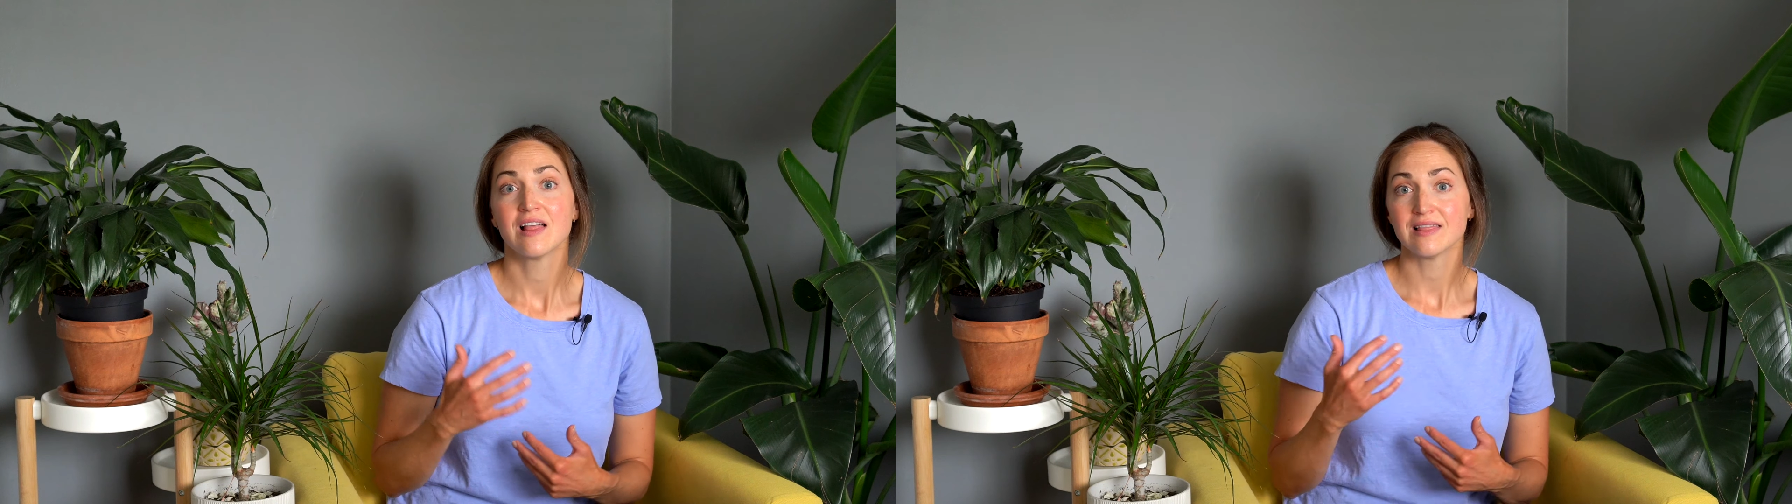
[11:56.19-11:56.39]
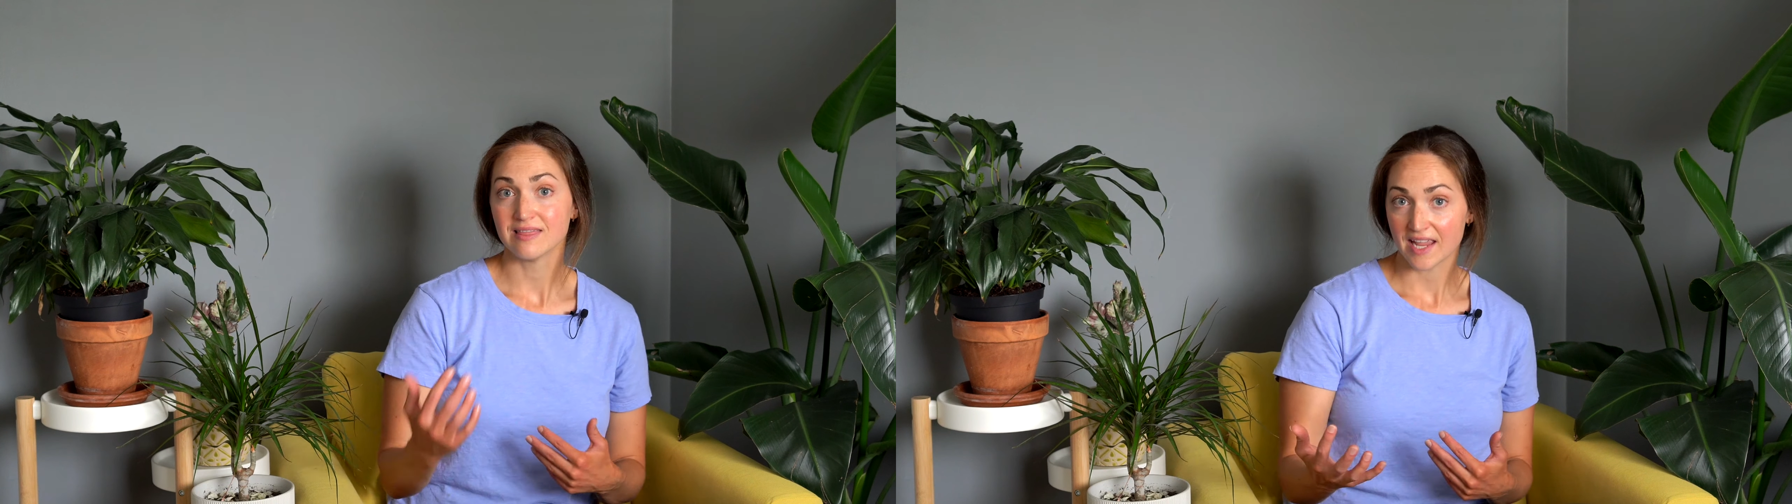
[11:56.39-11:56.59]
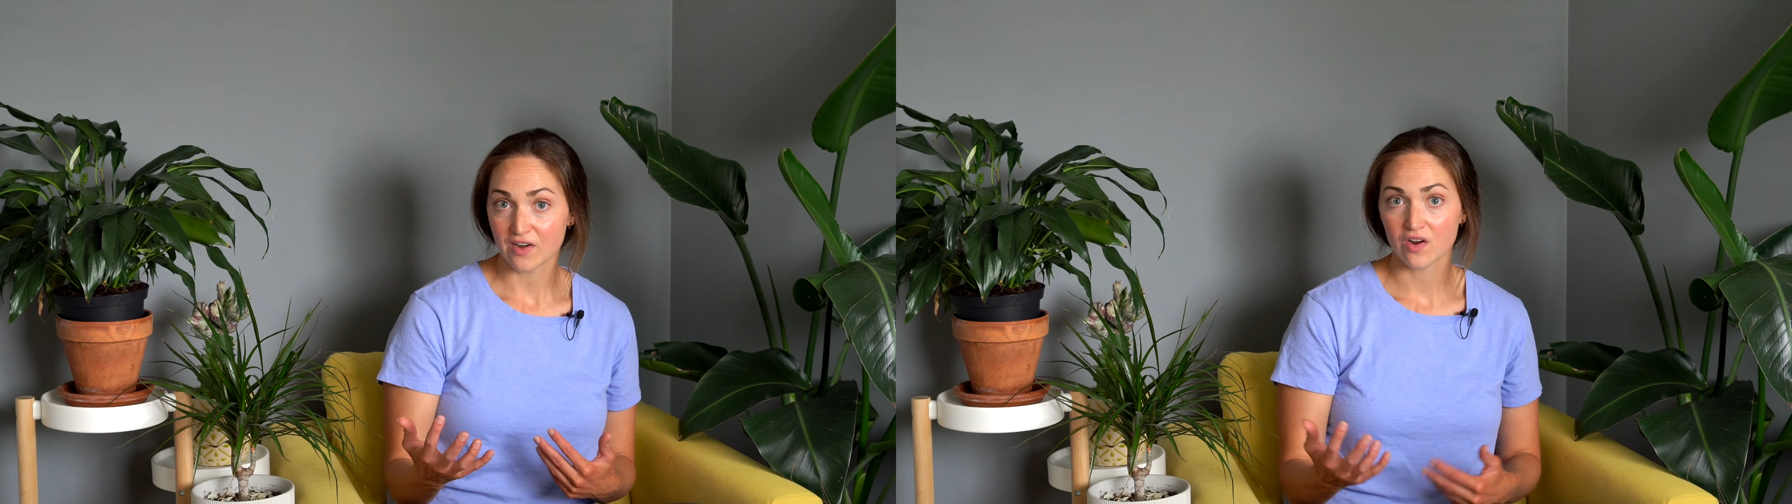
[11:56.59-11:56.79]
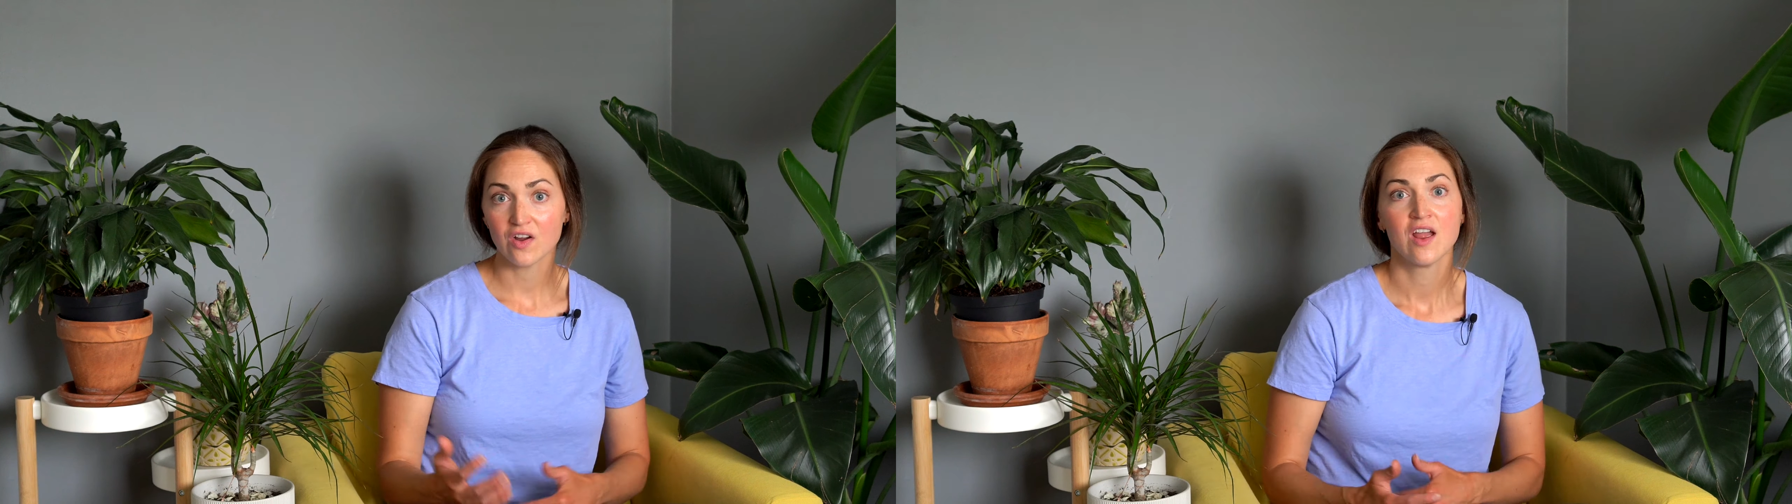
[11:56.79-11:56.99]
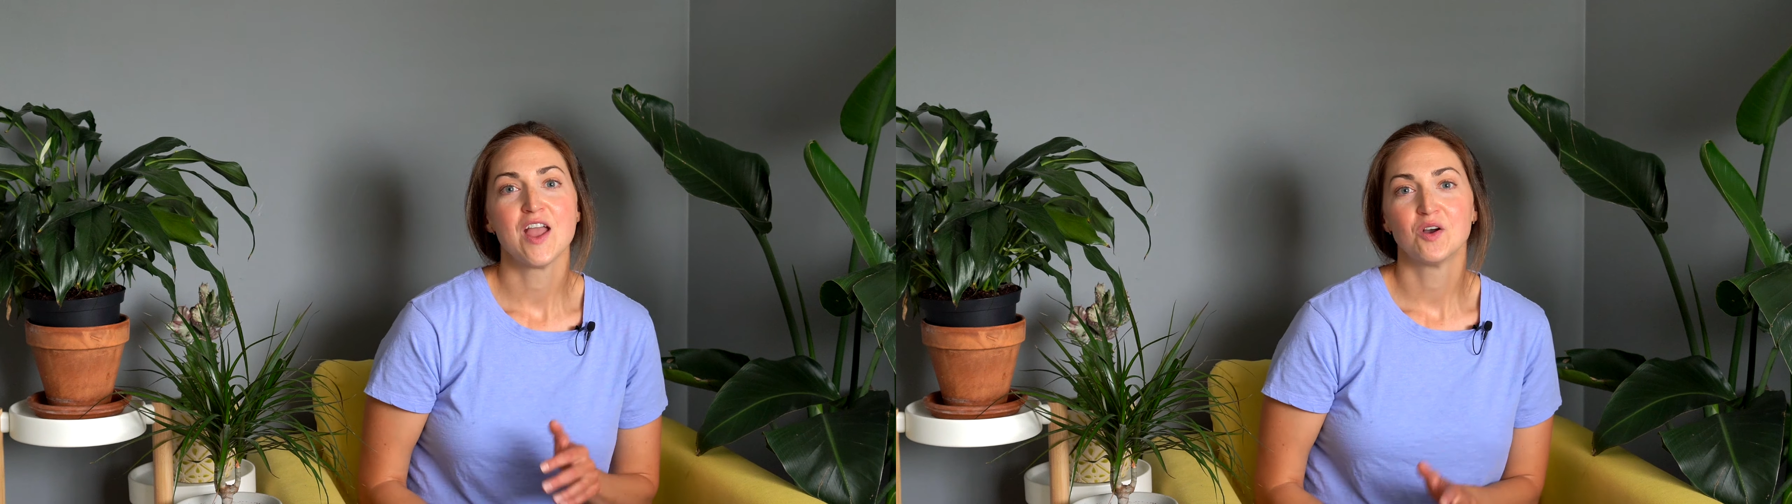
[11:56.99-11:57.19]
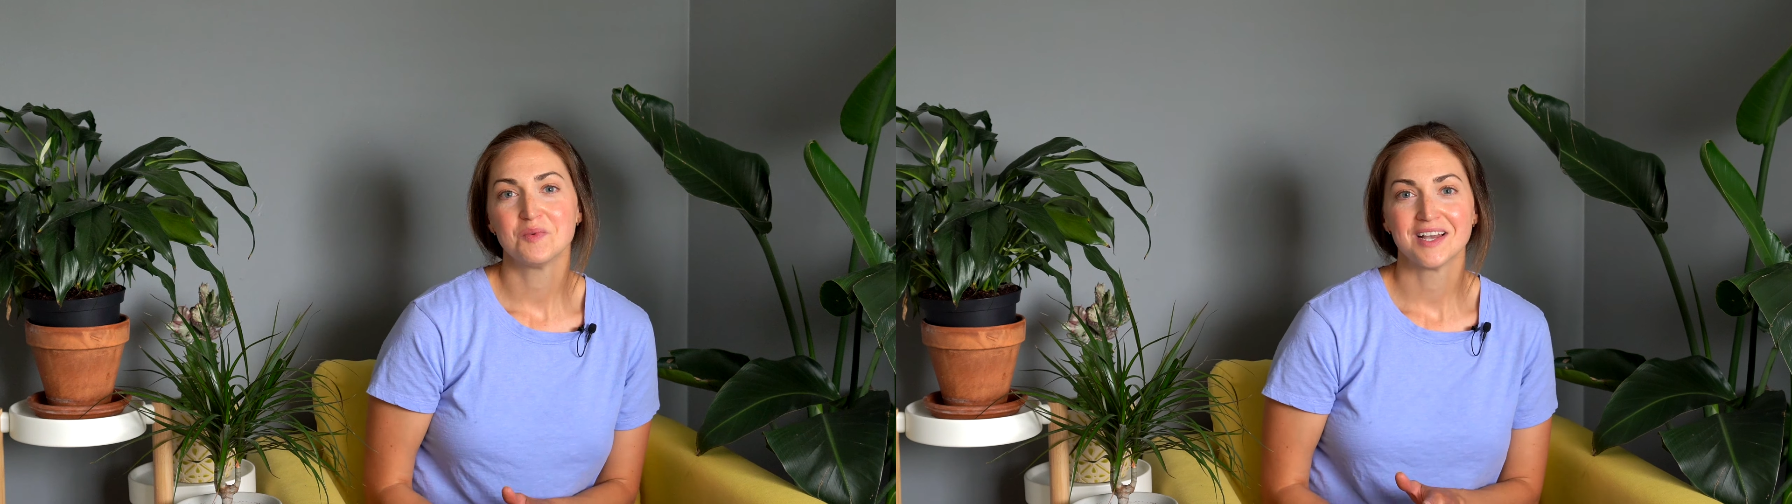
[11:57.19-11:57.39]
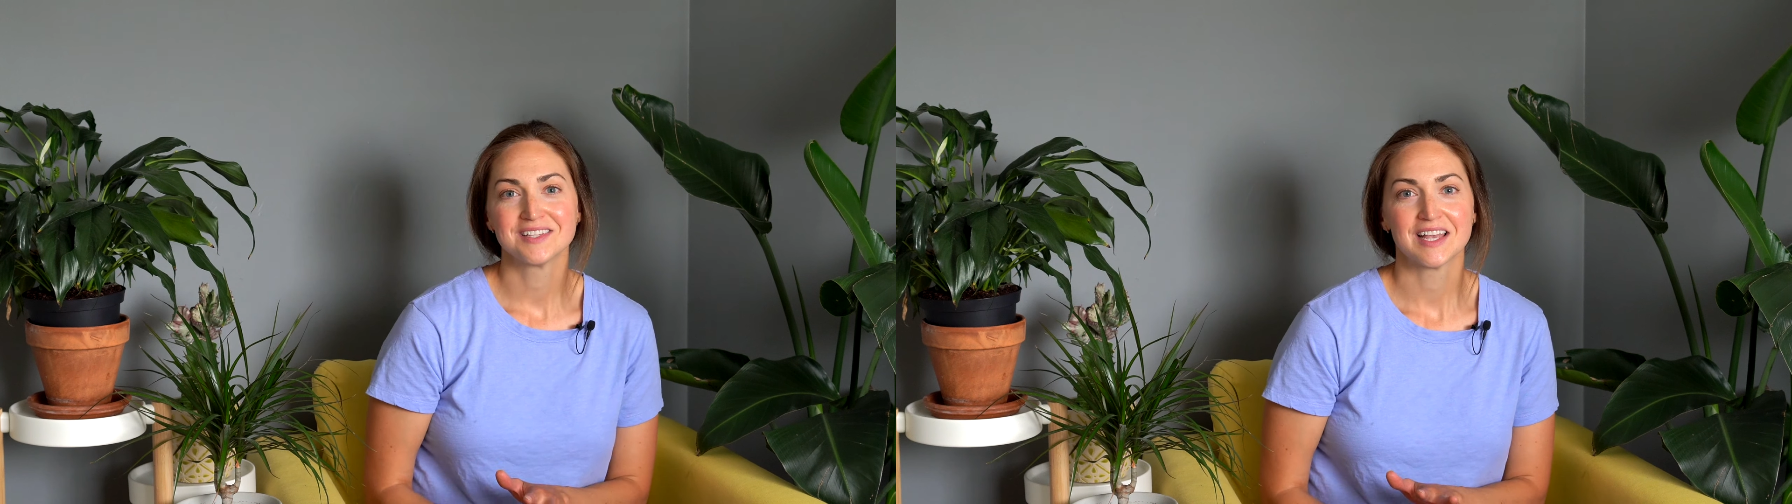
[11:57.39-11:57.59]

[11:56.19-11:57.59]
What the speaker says: later. I hope you guys